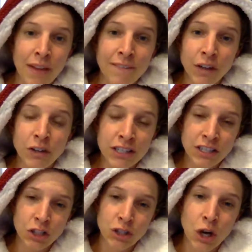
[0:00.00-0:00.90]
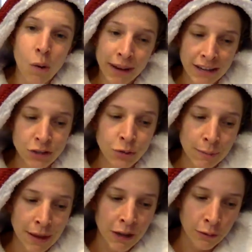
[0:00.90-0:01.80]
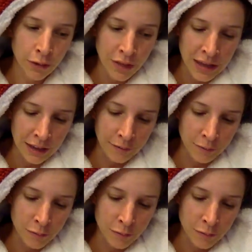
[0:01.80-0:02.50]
versus just going and doing my own thing.